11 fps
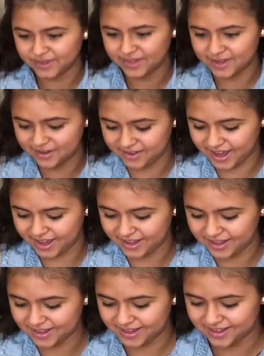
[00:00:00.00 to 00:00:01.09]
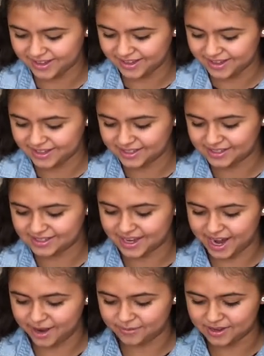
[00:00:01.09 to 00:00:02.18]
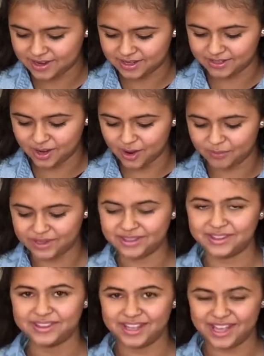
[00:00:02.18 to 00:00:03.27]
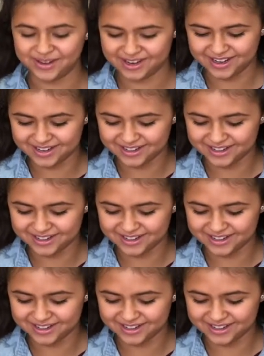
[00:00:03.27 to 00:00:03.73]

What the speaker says: Okay, time to open the beauty.